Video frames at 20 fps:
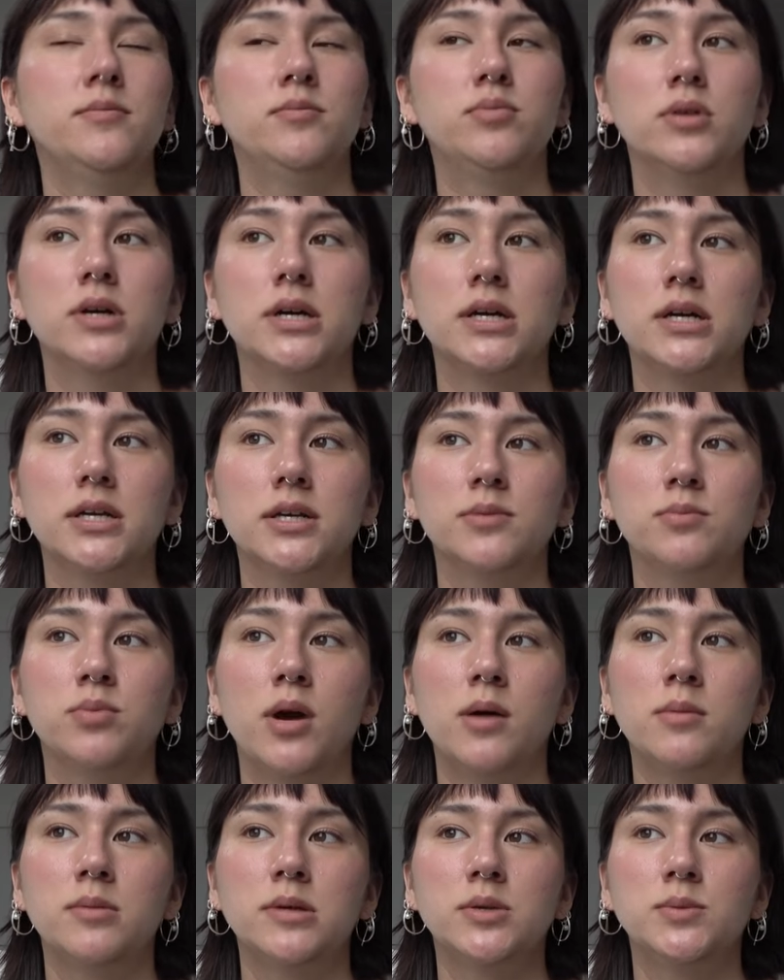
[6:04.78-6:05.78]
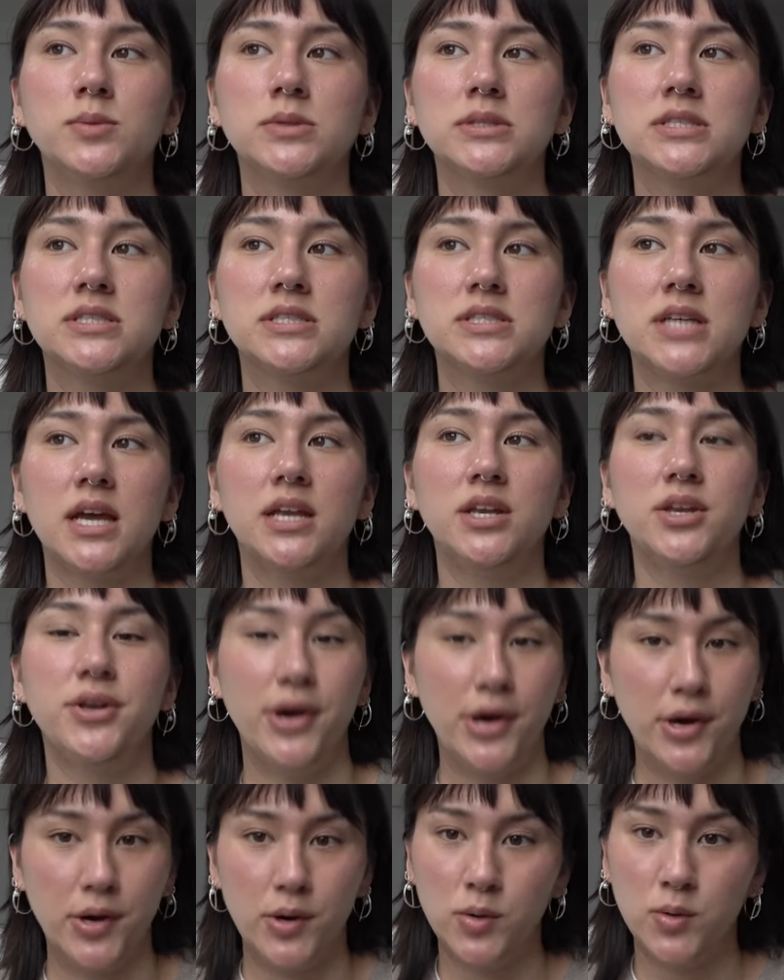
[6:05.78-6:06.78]
I probably would say
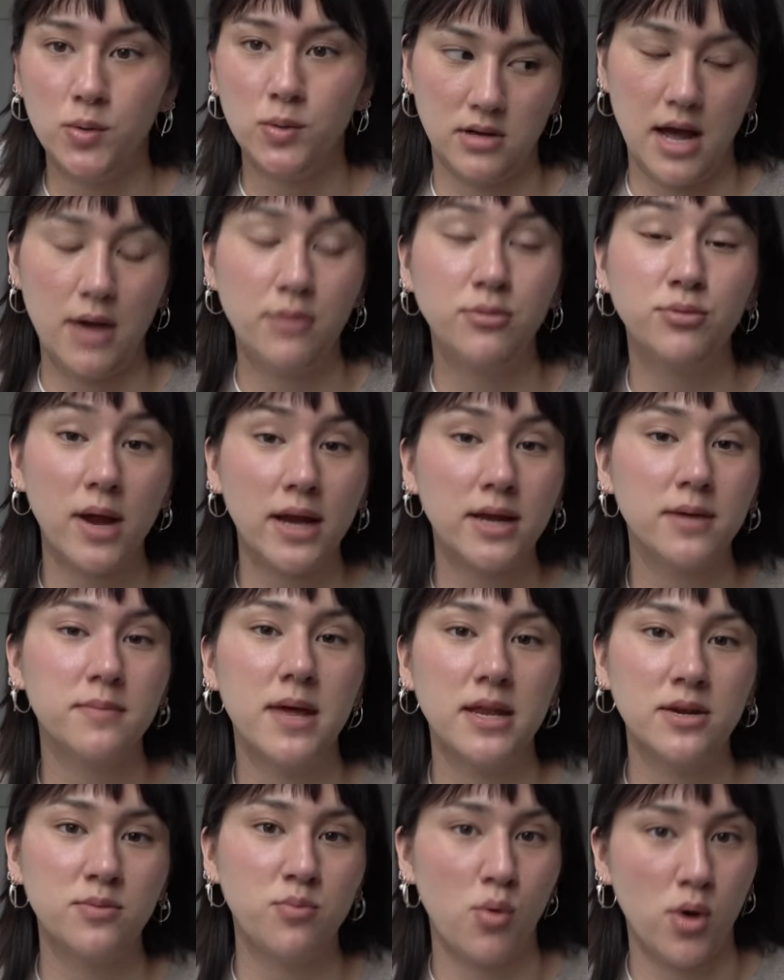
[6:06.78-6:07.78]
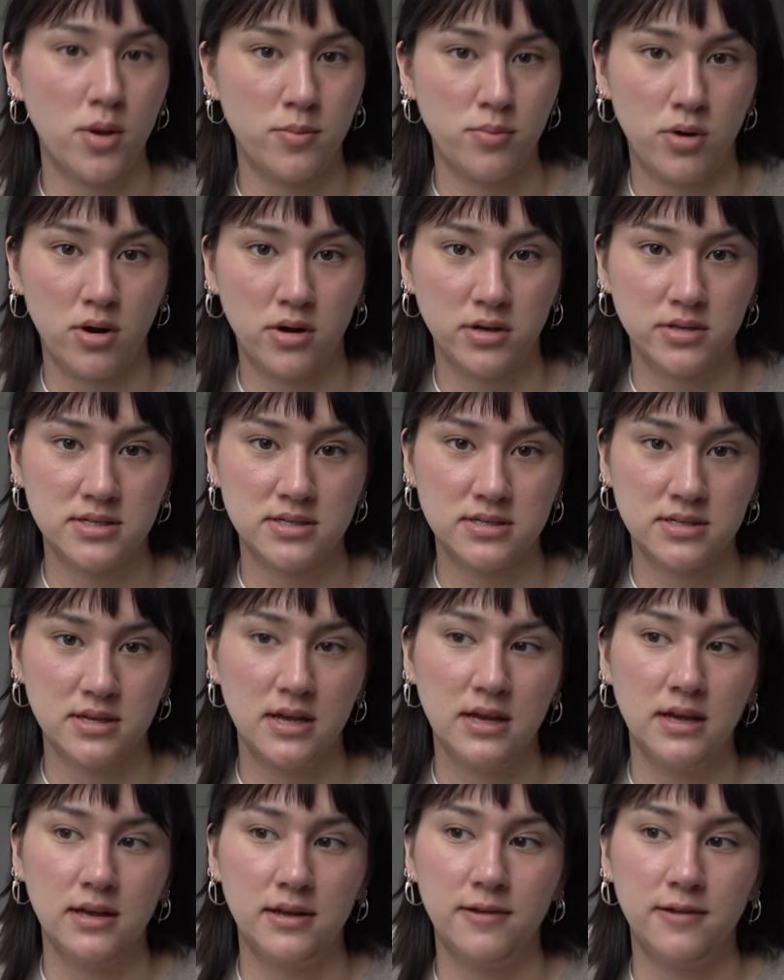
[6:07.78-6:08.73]
no. I would recommend Boy Parts